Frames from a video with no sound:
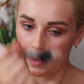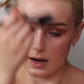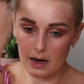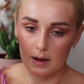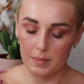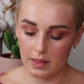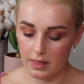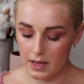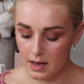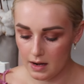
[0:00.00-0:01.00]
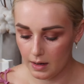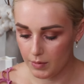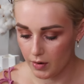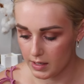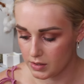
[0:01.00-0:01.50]
Then I'm
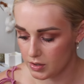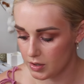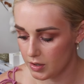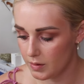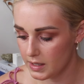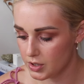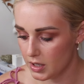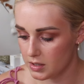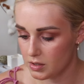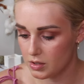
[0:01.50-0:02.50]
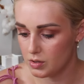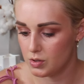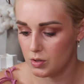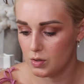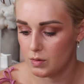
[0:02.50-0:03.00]
going to just
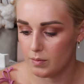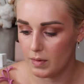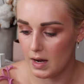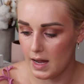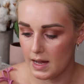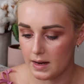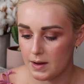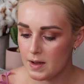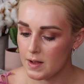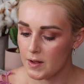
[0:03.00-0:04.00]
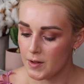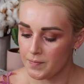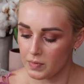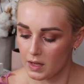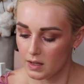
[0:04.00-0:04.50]
do my
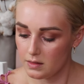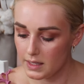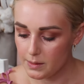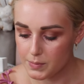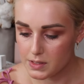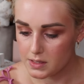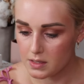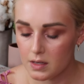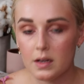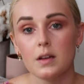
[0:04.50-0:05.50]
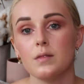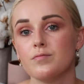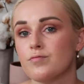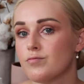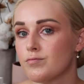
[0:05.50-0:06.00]
lips.
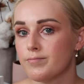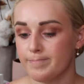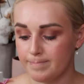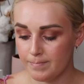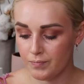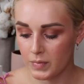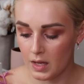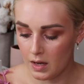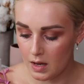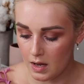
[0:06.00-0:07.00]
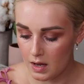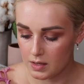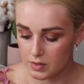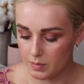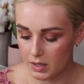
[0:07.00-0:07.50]

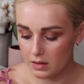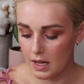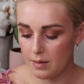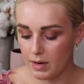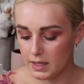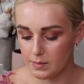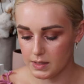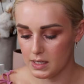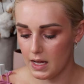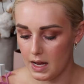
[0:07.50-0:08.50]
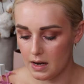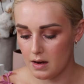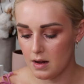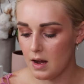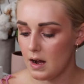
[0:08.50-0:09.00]
So I'm gonna line my lips today.
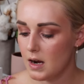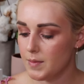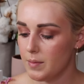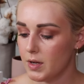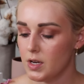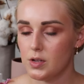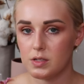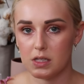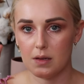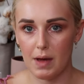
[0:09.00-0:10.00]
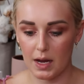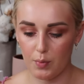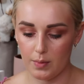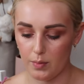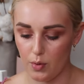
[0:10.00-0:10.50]
I'm gonna use the MAC
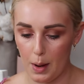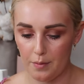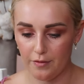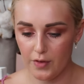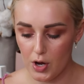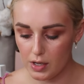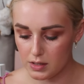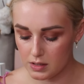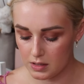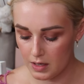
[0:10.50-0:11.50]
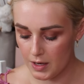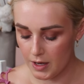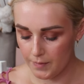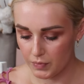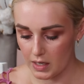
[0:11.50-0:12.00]
Prep and Prime first,
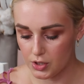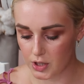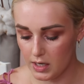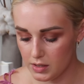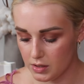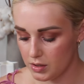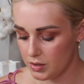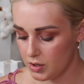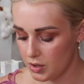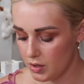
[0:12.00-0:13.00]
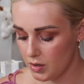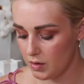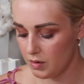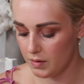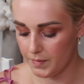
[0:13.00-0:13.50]
just
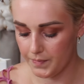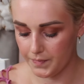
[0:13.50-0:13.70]
to